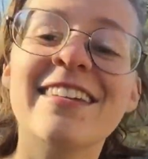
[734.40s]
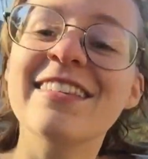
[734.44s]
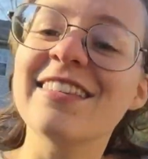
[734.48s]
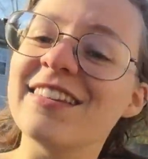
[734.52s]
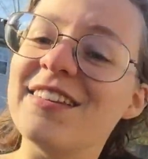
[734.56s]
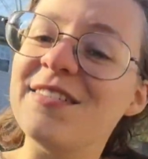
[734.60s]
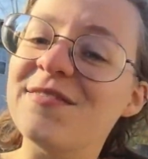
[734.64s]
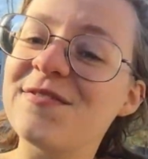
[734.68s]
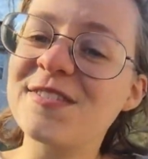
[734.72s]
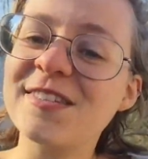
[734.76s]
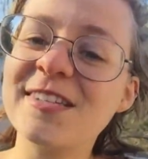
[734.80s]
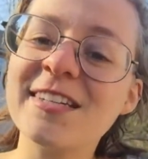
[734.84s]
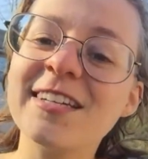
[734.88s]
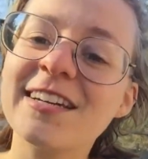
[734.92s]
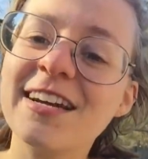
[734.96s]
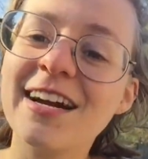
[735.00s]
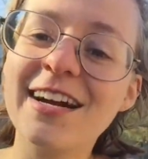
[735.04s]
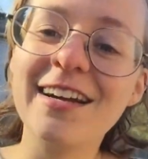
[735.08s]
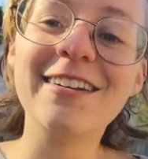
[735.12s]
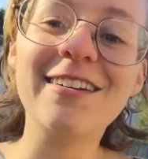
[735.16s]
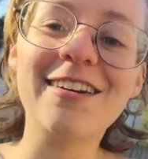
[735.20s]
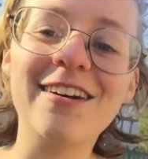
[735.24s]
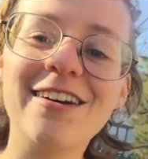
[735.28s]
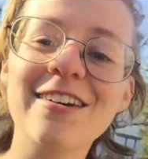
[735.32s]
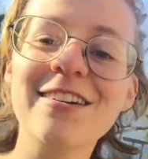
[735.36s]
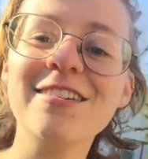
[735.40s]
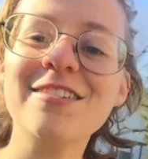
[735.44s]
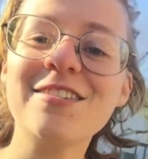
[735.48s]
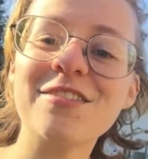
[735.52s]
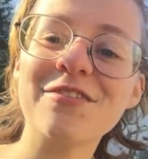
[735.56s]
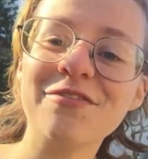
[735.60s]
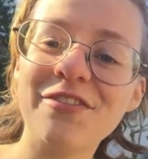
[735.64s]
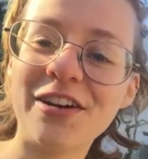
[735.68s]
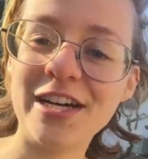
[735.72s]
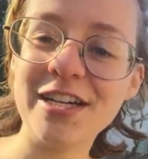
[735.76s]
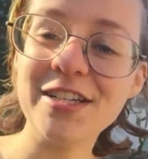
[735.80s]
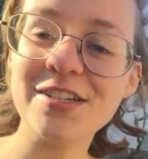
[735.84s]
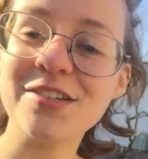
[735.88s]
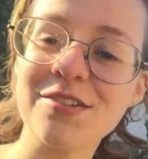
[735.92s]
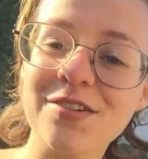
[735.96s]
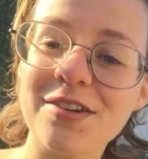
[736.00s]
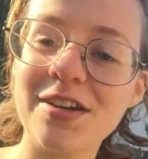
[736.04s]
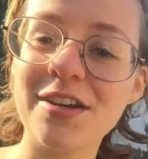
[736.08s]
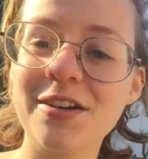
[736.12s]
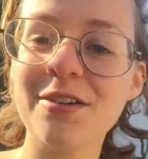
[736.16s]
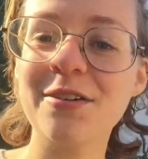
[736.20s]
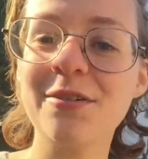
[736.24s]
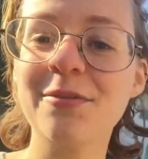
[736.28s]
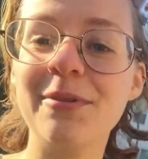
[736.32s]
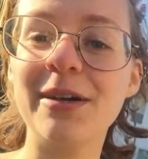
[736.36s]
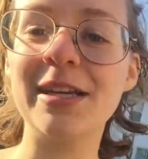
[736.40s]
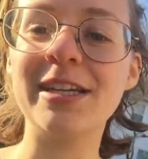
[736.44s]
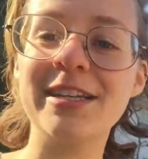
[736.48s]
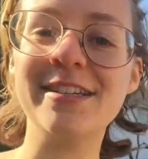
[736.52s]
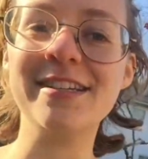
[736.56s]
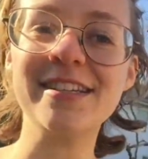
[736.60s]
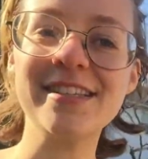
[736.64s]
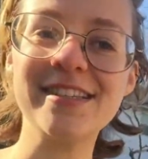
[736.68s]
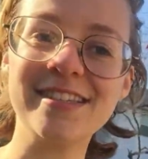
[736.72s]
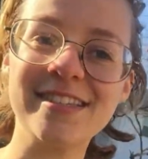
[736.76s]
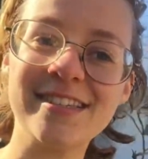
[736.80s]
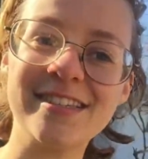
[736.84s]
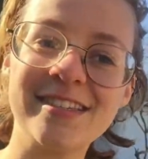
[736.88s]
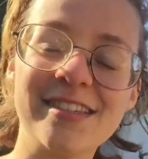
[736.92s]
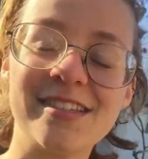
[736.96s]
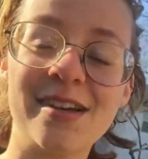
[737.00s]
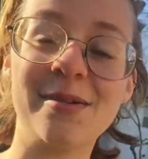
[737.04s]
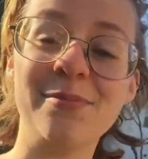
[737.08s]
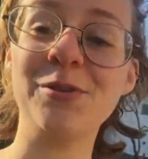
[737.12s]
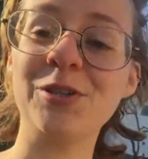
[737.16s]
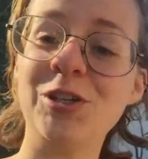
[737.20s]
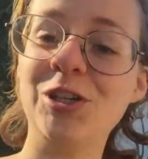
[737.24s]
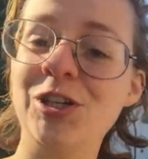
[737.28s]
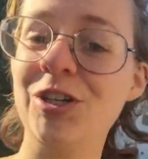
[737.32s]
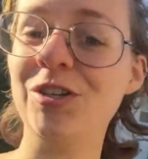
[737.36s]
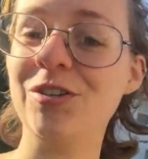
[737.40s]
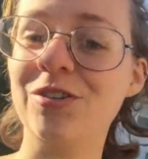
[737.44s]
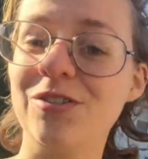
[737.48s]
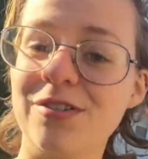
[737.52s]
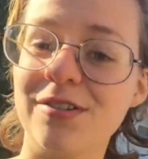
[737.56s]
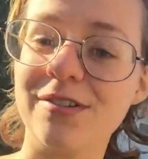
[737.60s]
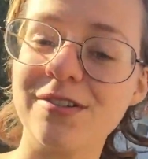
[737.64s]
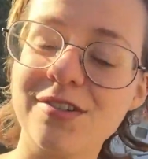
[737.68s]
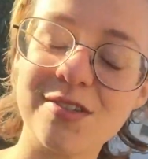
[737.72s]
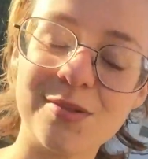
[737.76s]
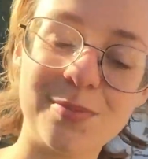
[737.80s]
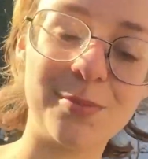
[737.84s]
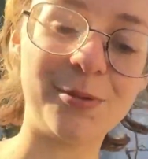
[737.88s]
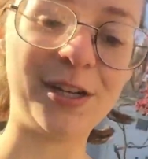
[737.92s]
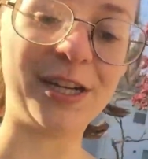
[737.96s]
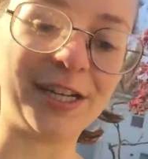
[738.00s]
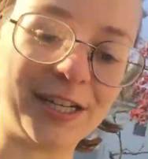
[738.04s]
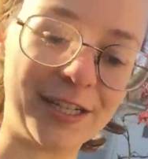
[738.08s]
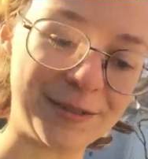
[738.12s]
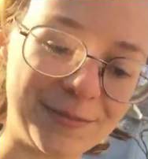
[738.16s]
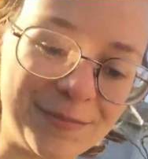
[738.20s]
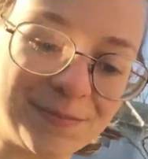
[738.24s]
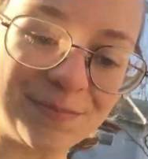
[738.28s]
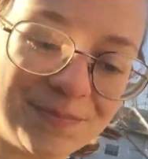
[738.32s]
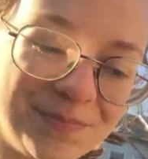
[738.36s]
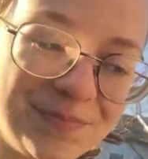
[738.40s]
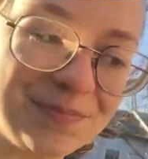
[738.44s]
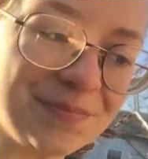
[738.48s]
leaves get kind of hard to find when it's summer or spring.